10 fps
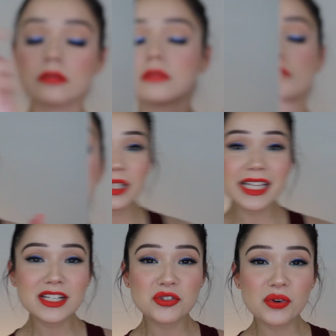So I
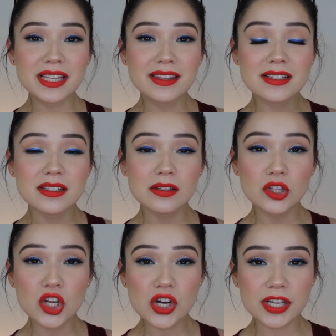really enjoyed this
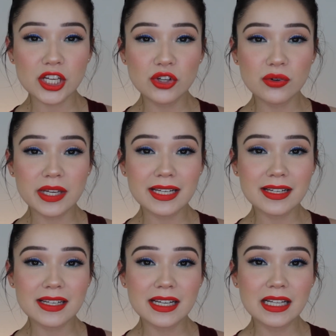look. You
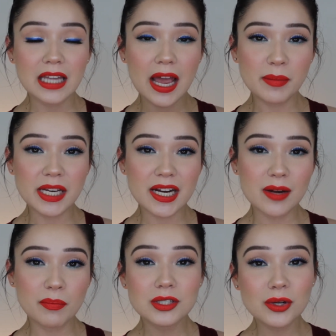can glam it
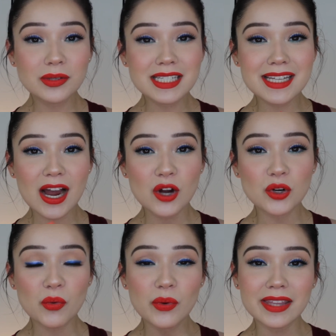up or tone it
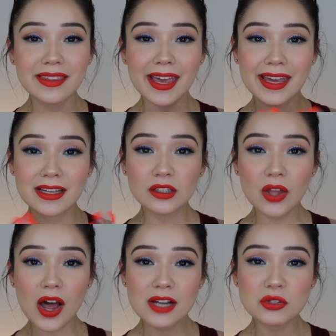down with a
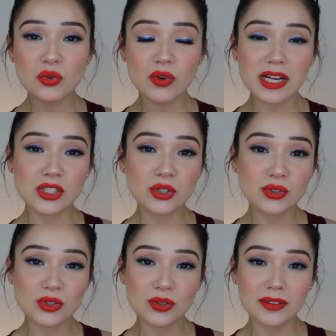gloss or a
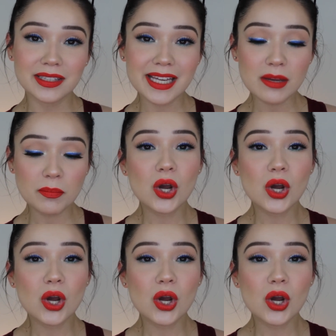neutral lip.